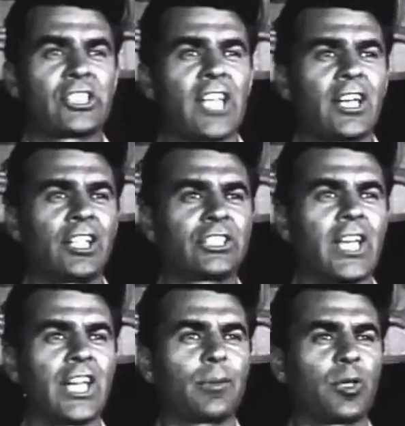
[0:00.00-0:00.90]
exactly a
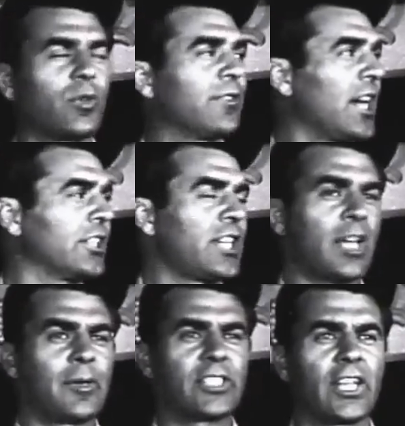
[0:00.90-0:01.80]
tanker, but we've got to
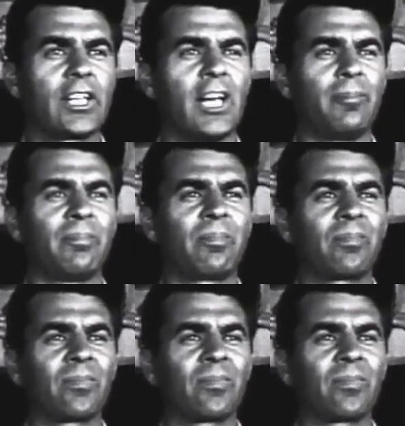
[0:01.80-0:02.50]
take them as they come.